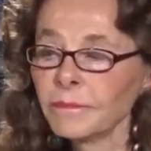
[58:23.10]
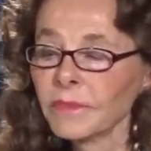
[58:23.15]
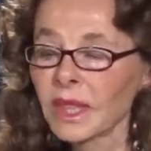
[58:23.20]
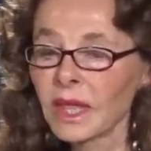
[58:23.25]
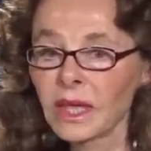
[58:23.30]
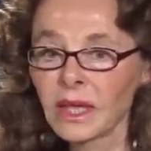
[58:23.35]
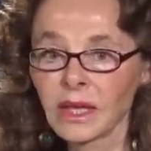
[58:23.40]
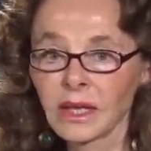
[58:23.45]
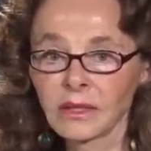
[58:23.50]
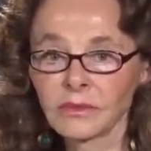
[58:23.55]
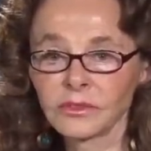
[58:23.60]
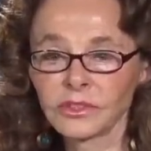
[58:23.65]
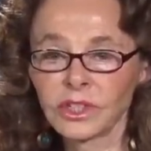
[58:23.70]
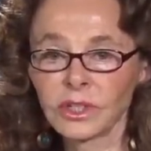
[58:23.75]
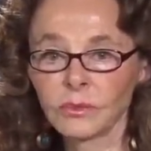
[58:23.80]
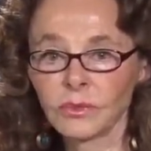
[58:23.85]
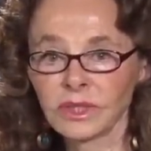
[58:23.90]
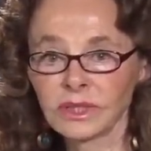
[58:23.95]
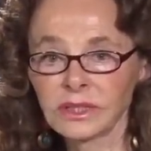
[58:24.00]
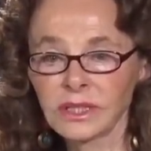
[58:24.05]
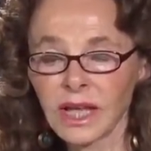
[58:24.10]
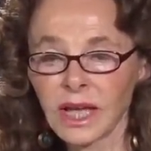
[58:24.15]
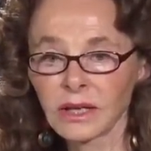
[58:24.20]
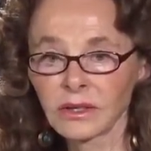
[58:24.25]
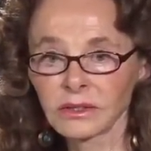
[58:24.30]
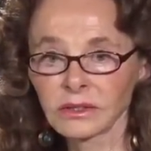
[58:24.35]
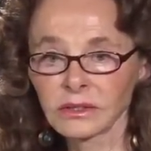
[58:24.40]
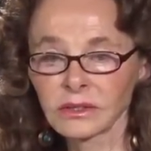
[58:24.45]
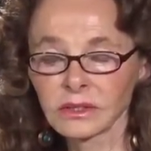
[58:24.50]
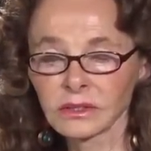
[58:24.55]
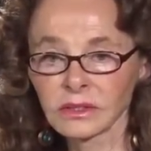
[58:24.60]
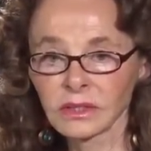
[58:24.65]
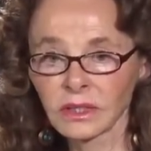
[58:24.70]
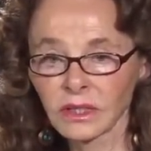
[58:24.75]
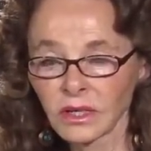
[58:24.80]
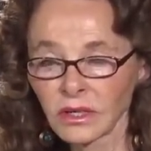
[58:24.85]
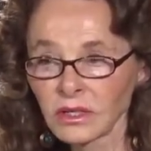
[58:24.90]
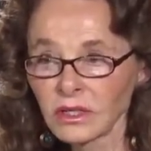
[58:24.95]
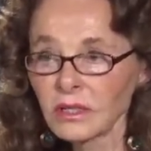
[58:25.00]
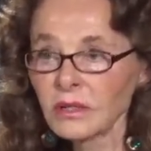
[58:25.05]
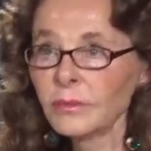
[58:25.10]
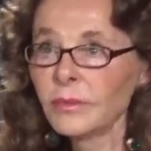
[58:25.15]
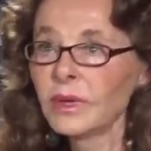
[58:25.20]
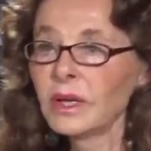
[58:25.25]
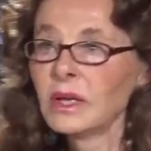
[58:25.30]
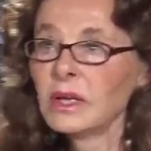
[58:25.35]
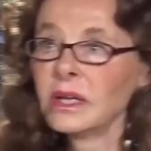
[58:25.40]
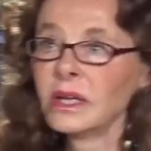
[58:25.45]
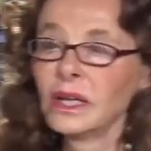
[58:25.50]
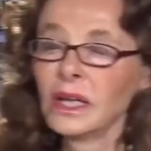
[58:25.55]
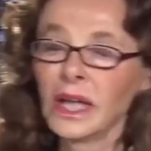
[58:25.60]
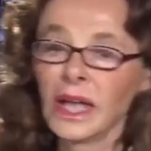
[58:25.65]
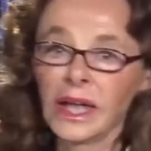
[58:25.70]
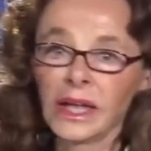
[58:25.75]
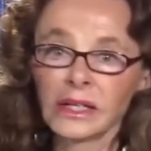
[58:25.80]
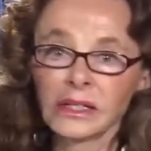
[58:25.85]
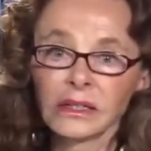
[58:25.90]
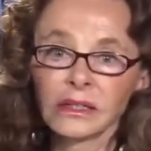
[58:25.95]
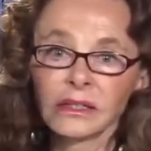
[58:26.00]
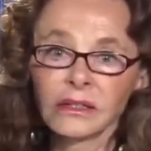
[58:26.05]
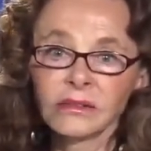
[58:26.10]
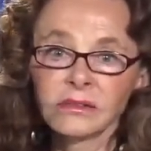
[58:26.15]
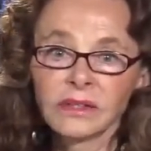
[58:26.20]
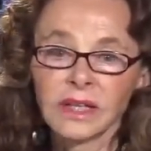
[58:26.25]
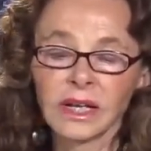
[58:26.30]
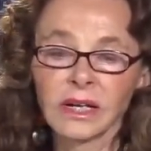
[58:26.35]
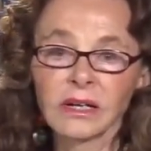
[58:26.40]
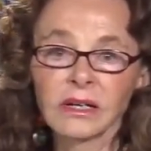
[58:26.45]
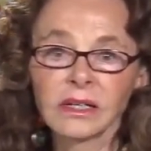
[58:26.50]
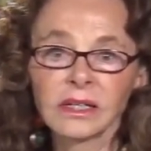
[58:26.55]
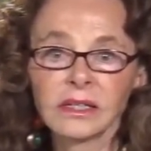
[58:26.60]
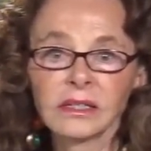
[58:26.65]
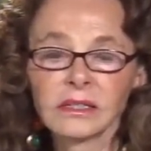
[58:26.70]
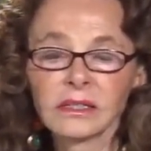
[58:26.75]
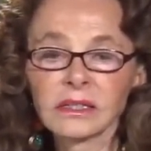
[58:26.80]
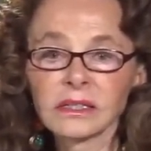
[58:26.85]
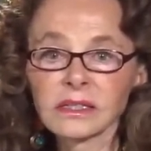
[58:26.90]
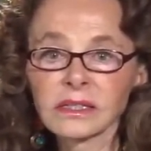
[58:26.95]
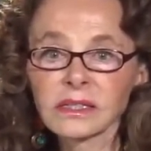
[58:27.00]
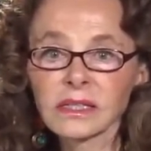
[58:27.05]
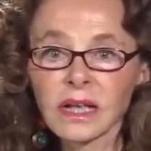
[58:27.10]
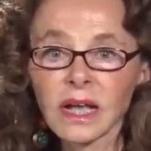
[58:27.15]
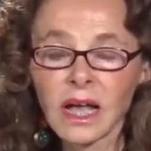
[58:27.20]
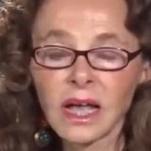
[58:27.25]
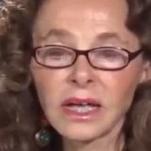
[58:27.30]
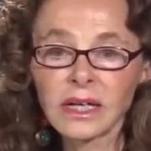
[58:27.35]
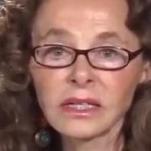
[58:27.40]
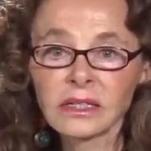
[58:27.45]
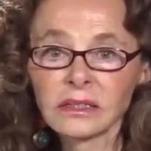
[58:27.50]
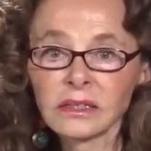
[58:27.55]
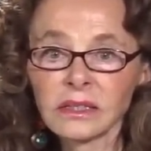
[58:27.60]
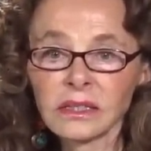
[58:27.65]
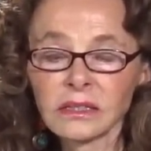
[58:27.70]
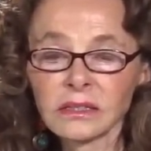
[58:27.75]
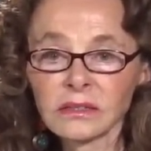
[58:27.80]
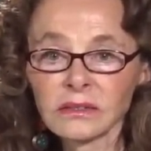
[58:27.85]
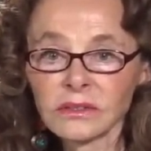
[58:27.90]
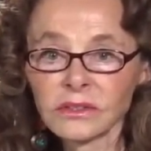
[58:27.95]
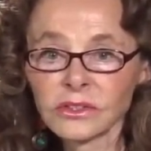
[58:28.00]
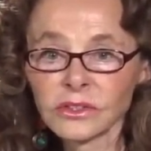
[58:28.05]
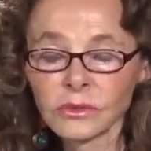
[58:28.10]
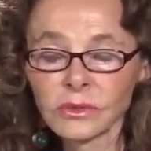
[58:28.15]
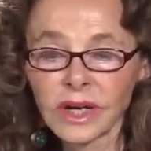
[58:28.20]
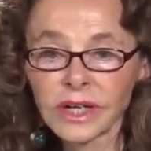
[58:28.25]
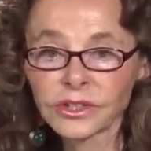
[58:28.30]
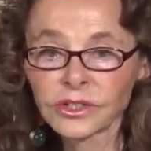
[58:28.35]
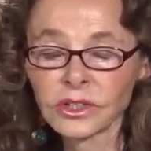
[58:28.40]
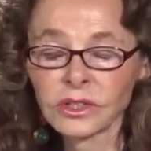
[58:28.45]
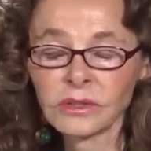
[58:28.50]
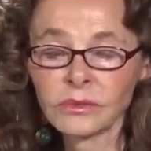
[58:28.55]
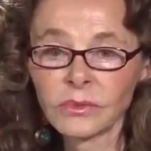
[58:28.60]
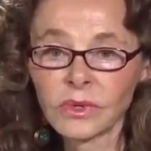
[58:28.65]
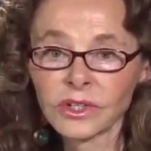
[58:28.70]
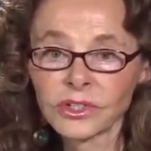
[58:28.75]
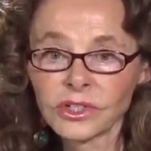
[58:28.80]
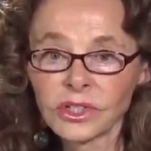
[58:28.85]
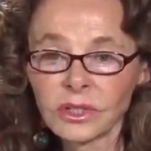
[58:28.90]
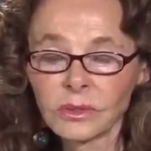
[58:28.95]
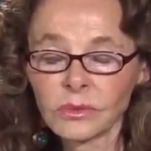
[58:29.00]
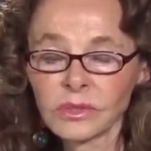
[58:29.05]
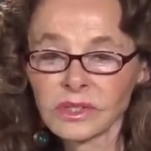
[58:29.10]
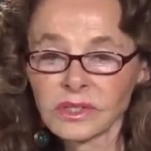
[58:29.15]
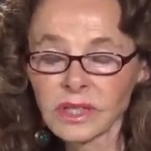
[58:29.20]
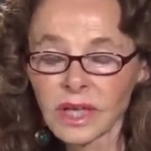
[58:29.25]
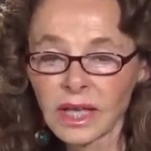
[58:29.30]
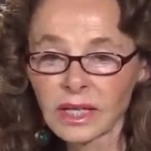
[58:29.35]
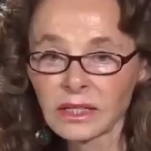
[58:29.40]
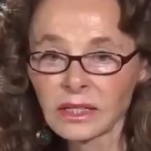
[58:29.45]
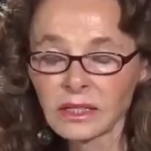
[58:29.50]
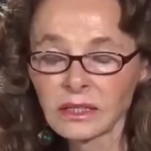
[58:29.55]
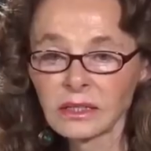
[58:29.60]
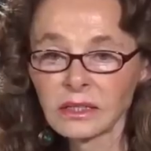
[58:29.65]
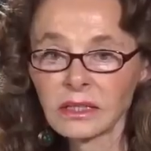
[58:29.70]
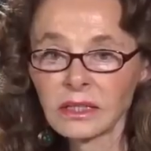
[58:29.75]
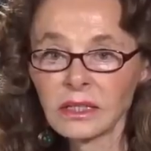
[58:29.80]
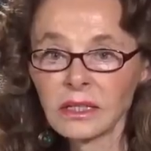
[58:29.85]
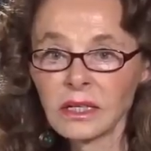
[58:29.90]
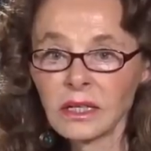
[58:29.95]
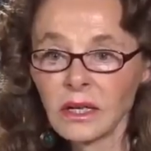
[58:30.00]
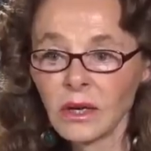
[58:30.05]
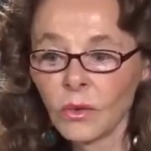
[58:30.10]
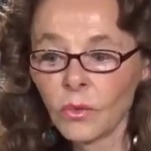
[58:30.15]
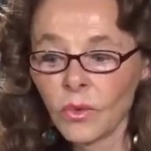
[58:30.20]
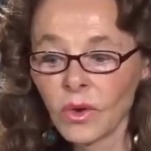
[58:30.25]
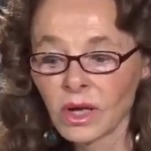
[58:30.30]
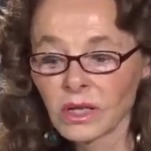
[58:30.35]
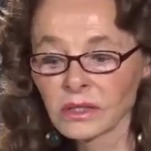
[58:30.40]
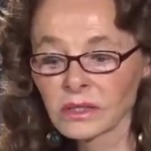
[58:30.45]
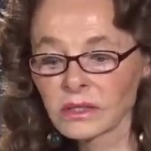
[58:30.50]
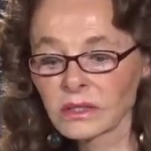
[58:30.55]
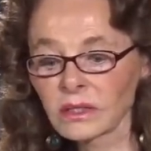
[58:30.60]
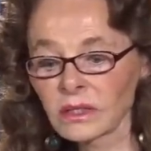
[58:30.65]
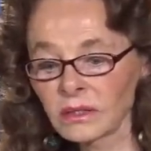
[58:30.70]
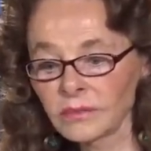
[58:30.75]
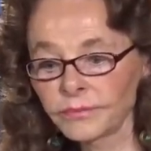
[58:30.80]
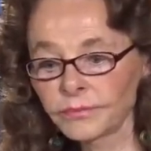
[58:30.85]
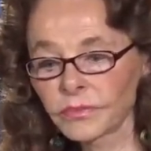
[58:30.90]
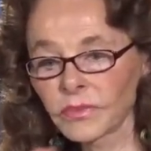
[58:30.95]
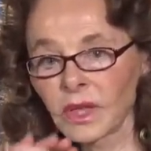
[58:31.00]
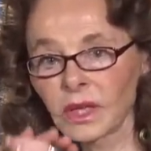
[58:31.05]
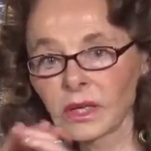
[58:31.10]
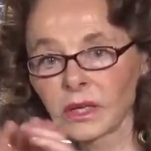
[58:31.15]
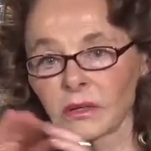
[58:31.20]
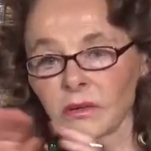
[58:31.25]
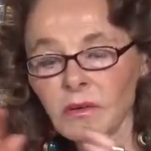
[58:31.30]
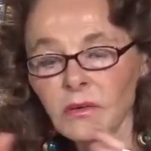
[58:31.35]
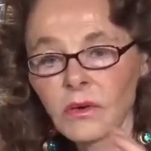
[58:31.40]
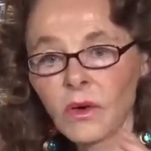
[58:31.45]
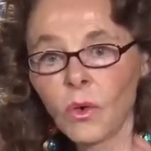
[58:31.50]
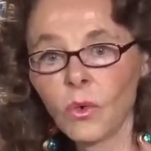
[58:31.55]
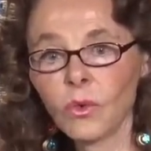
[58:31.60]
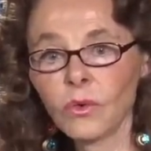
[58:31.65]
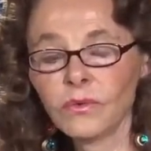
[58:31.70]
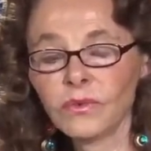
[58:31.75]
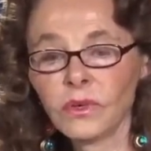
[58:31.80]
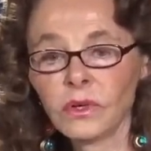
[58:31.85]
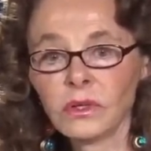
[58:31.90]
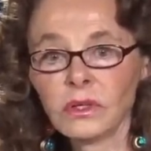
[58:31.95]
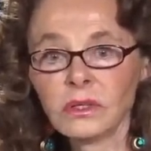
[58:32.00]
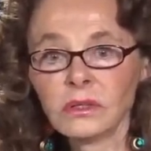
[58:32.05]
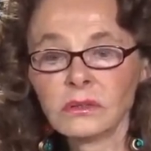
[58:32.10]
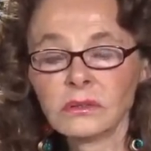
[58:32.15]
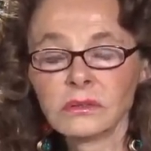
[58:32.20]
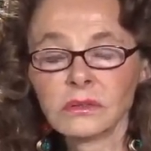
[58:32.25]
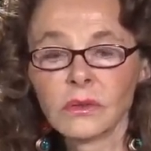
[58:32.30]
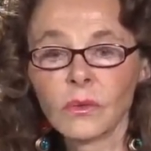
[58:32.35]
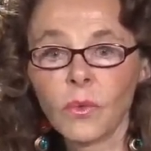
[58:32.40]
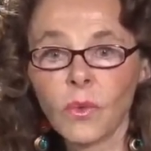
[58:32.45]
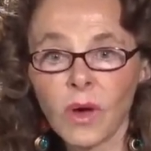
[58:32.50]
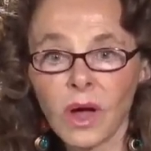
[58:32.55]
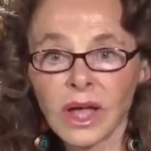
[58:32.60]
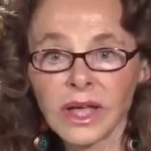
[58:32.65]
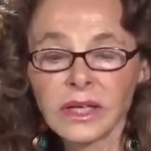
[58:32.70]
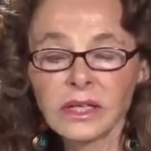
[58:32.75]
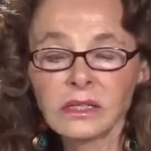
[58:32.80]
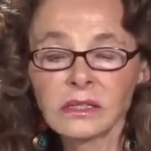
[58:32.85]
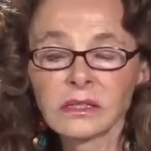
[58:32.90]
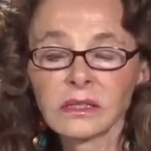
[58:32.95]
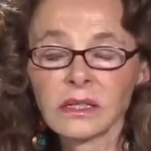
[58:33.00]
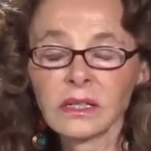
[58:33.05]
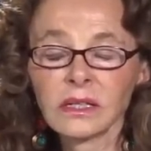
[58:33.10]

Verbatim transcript: and she went down to the curb, and there in the sky, in the direction where she was headed, was uh, oval white,